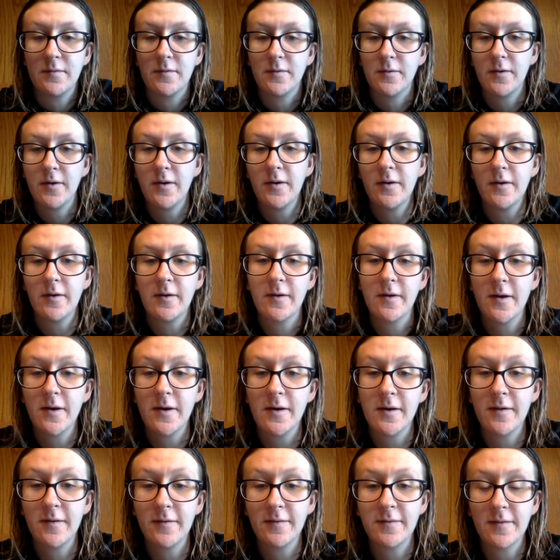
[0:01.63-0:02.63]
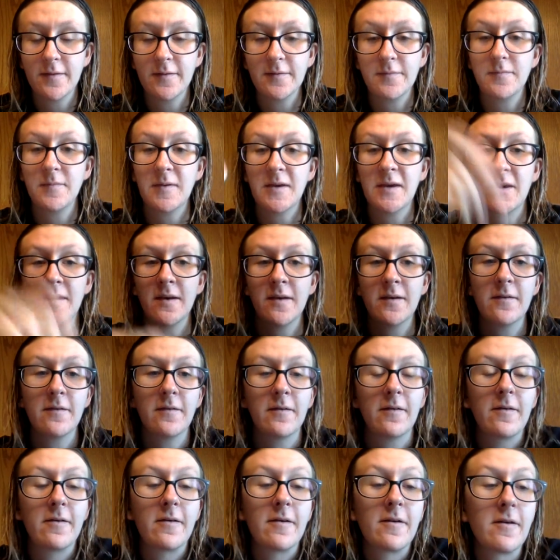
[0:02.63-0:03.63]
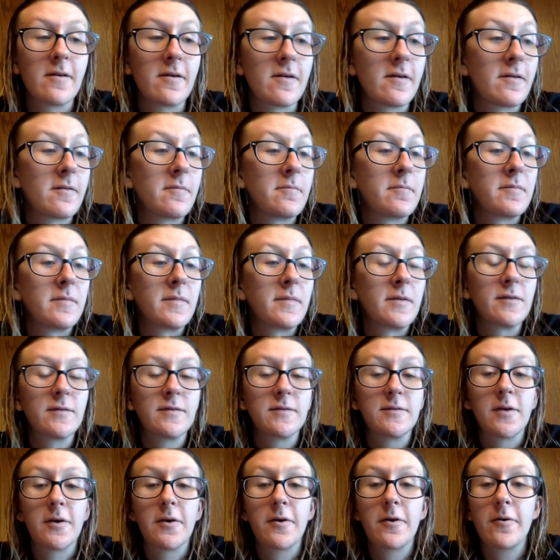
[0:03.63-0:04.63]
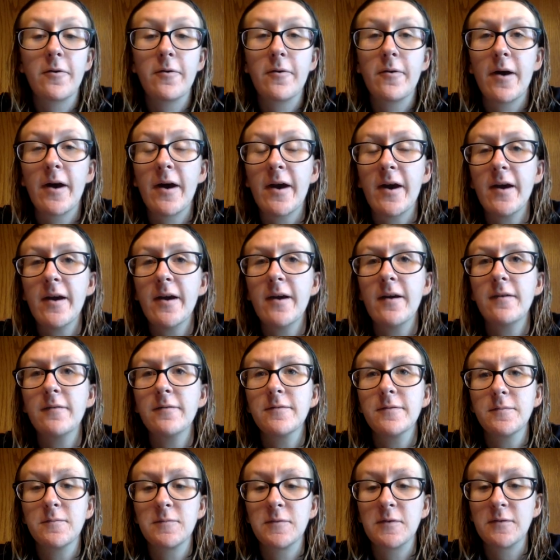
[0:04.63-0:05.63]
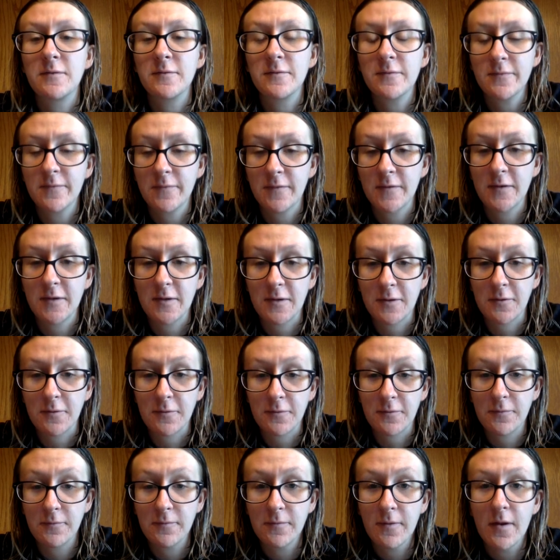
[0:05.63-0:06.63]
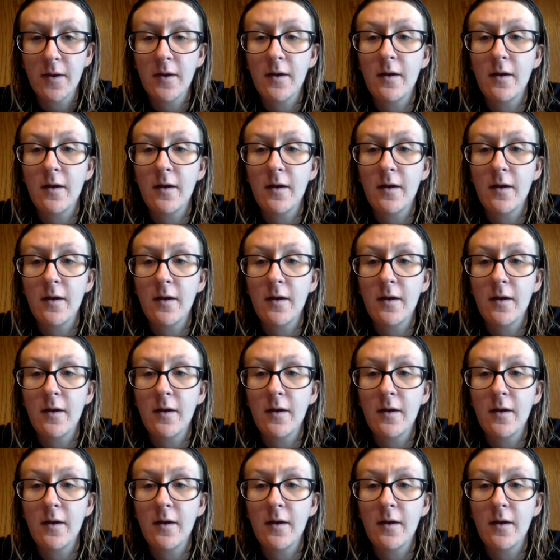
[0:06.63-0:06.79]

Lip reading: So hey guys, it's me. So I have some news for you.